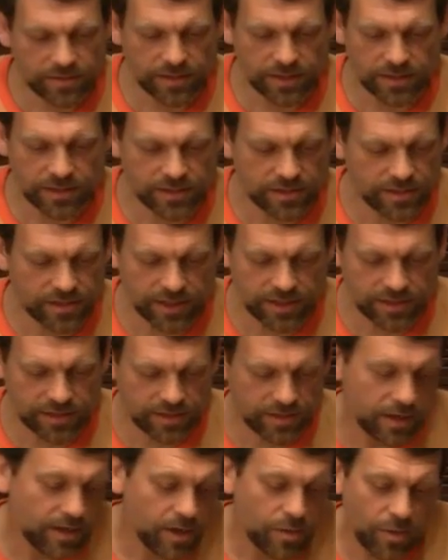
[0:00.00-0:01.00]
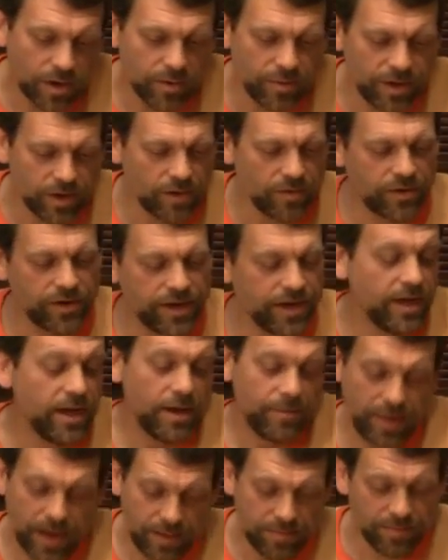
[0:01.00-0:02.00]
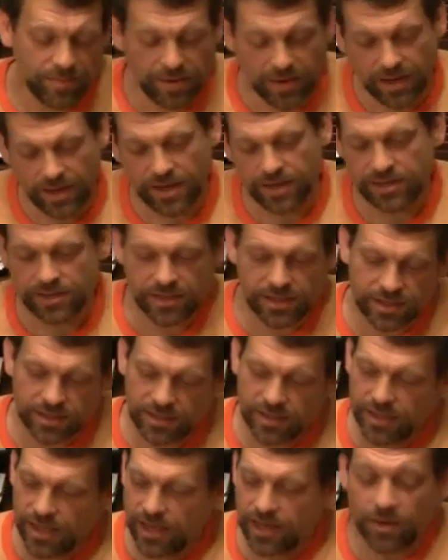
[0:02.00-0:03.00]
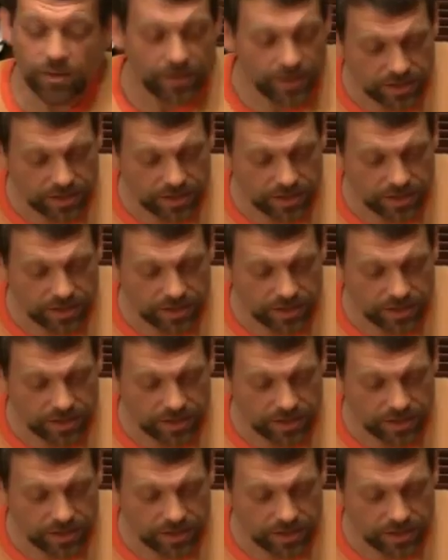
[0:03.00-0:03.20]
Let's, let's, why don't we go over to Paper plates, this and that.